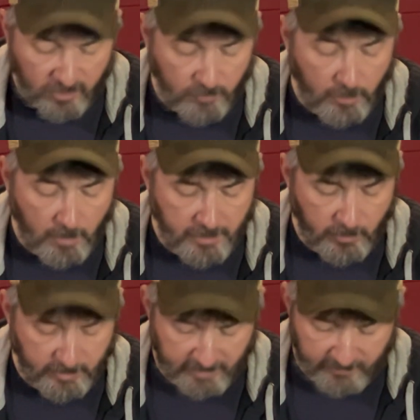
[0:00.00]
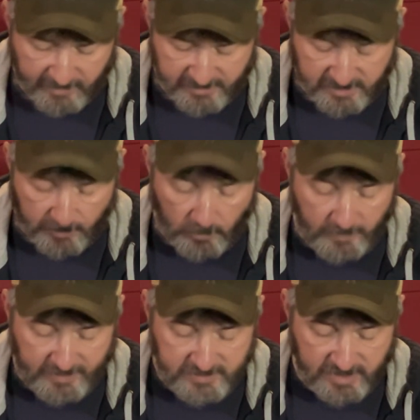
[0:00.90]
is probably going in the next couple of weeks.